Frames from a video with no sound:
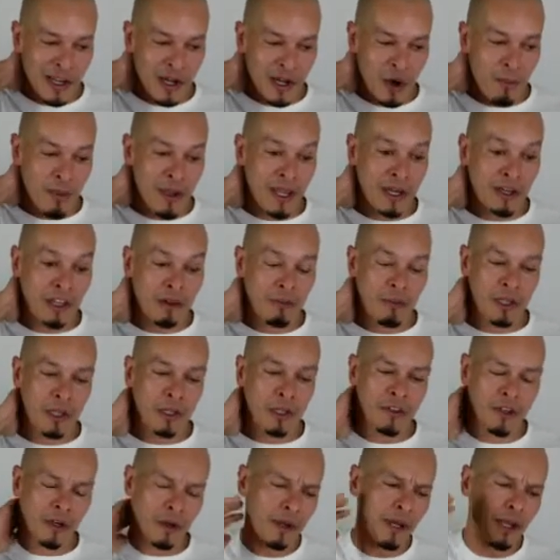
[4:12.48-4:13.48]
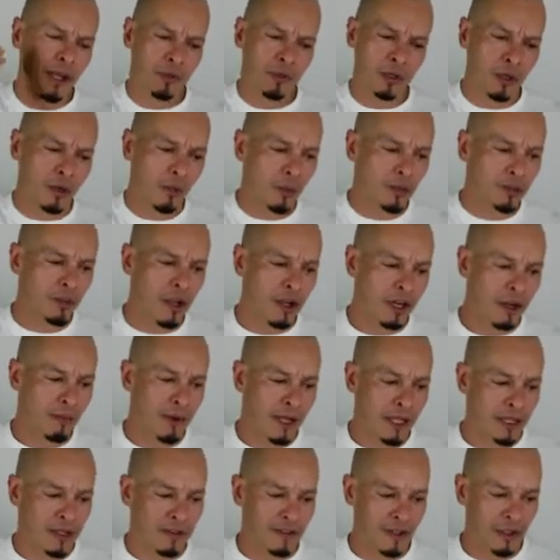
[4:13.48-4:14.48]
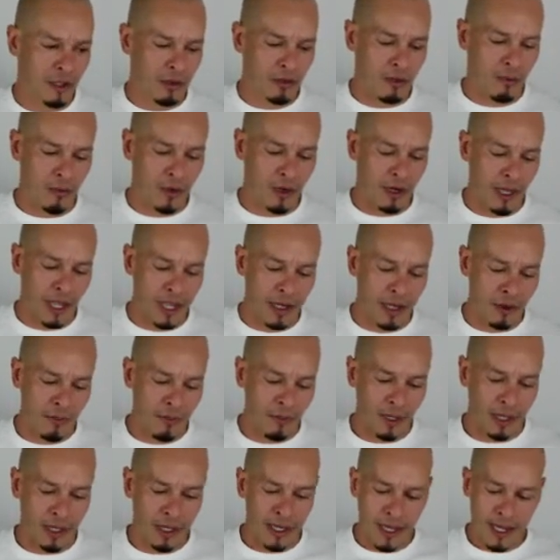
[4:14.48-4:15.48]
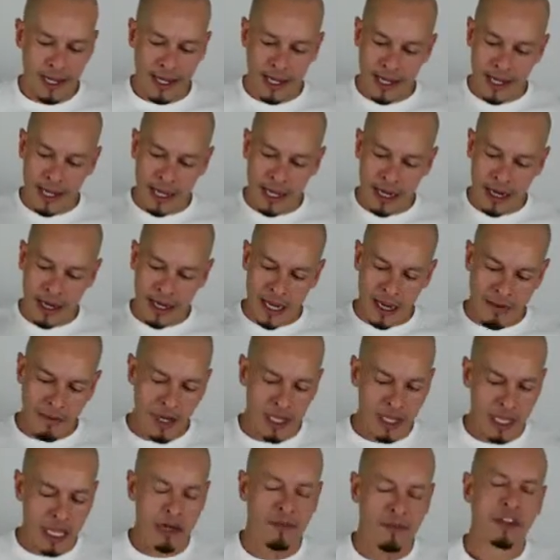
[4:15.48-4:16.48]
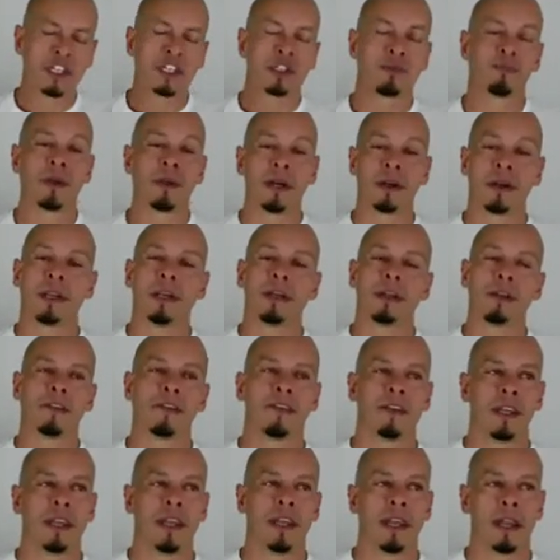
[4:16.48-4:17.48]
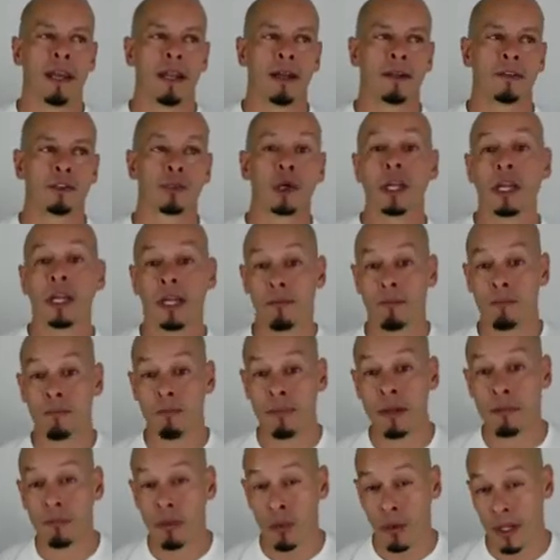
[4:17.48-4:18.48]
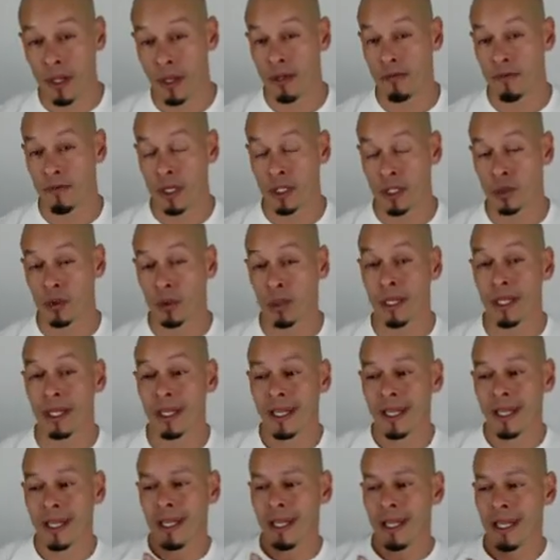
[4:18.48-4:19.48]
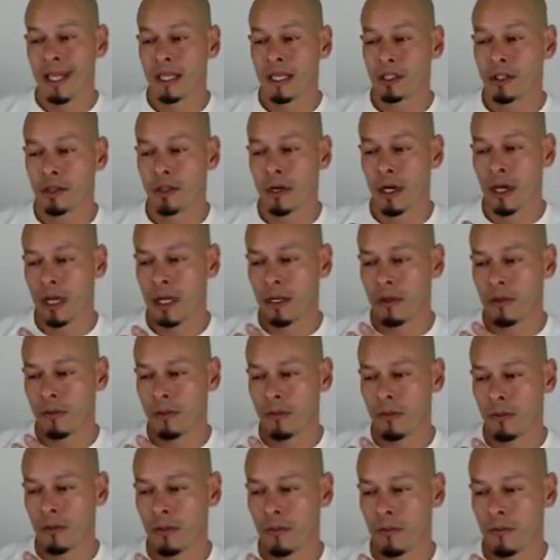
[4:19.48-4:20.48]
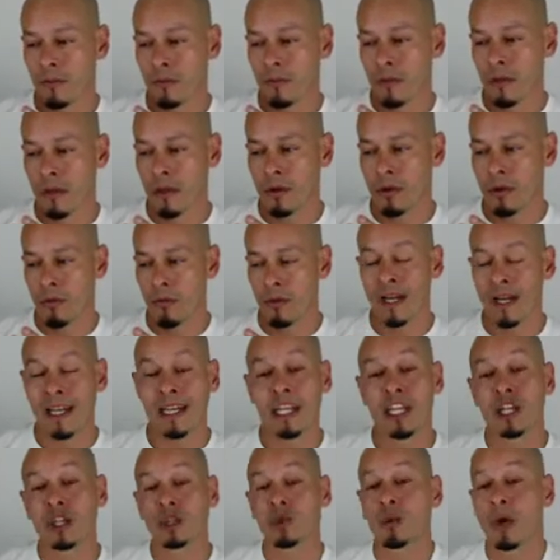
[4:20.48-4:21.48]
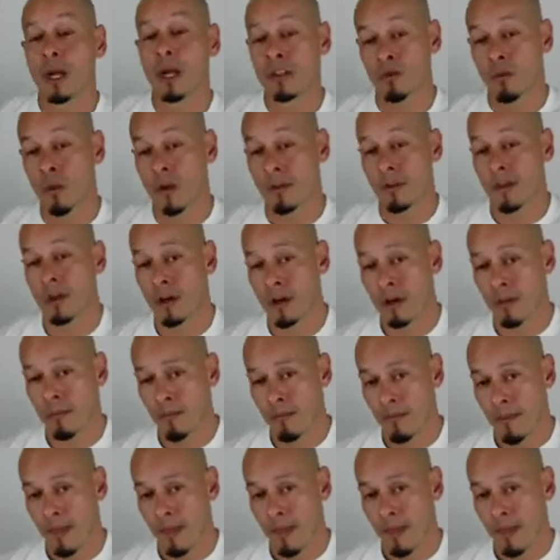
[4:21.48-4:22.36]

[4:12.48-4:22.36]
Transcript: Being in the military, I'm sure we'll talk about this a little bit more later, but it gave me a lot of experience in training people individually and trying to, really address what the